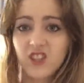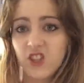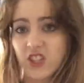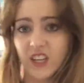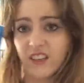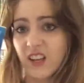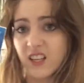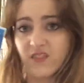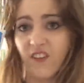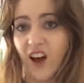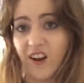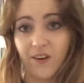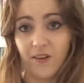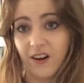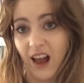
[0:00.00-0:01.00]
And she's like, that's
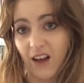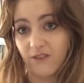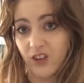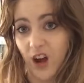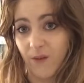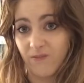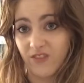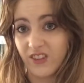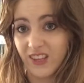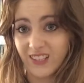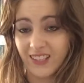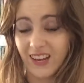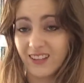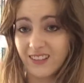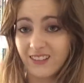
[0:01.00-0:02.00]
fine, I don't have time for this.
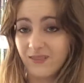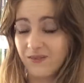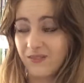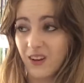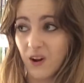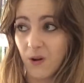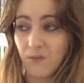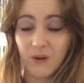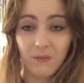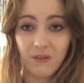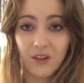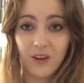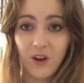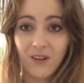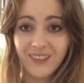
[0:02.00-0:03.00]
He hasn't, you know, been
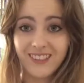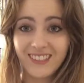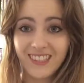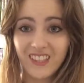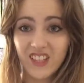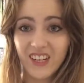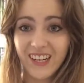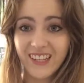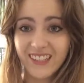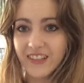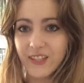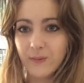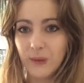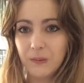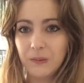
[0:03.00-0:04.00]
with a girl in 6 years.
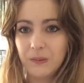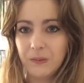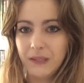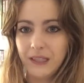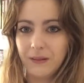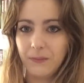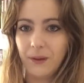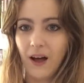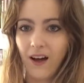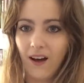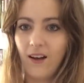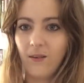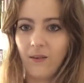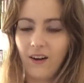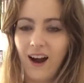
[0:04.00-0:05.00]
This is probably a
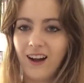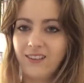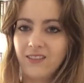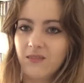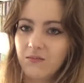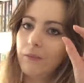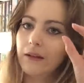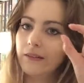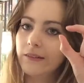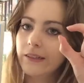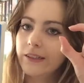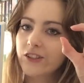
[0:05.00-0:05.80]
part where I had some muddle